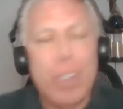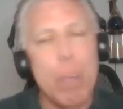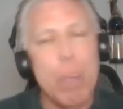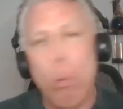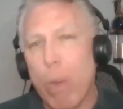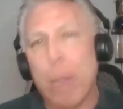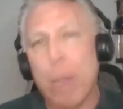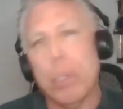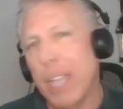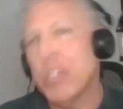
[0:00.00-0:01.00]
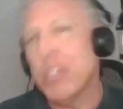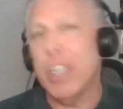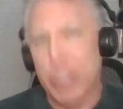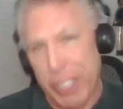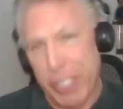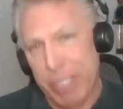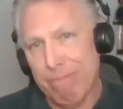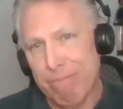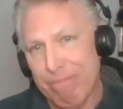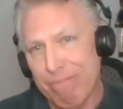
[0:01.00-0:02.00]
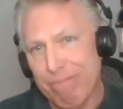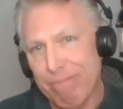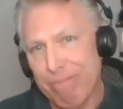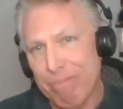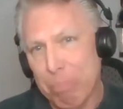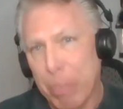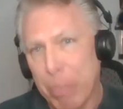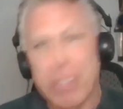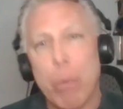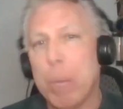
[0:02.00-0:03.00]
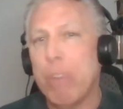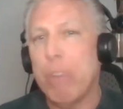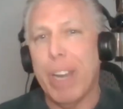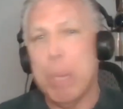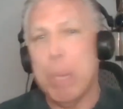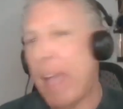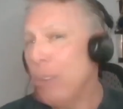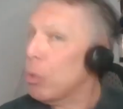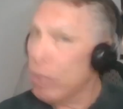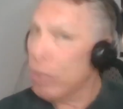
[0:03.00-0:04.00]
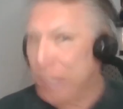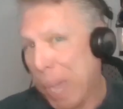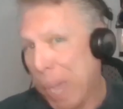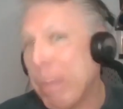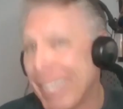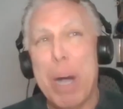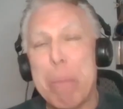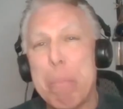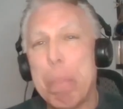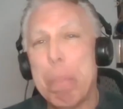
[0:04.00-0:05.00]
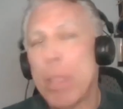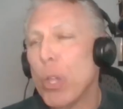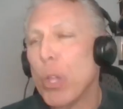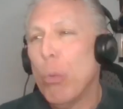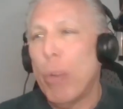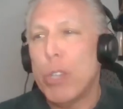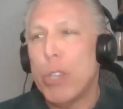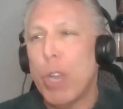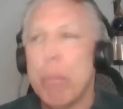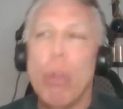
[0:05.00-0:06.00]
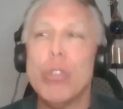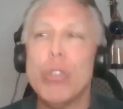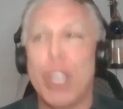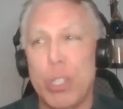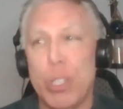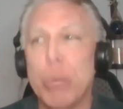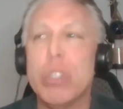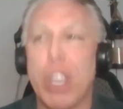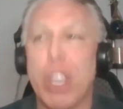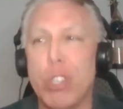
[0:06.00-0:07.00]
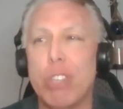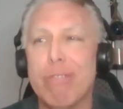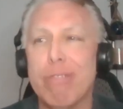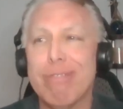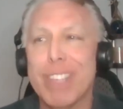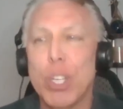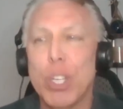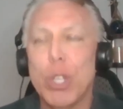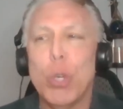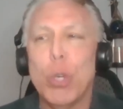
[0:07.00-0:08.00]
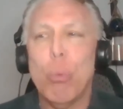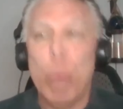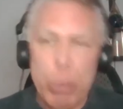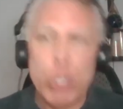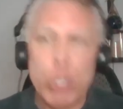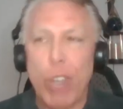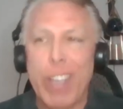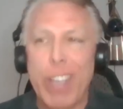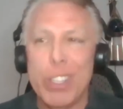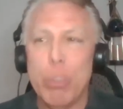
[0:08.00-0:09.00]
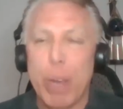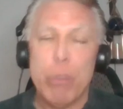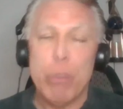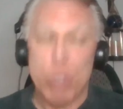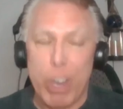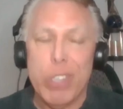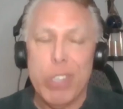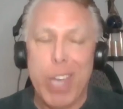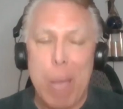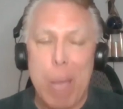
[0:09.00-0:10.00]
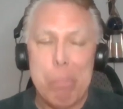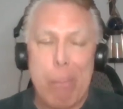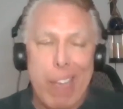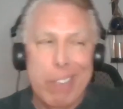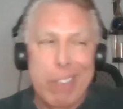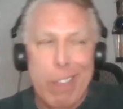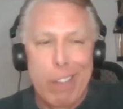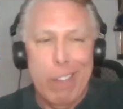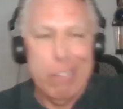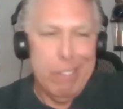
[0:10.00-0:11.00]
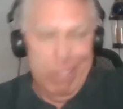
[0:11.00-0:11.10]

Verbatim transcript: number one, I will not sit in a seat because I want to be ready to pounce or escape. Um, when a train pulls into a station, we were trained when I was a transit cop back in the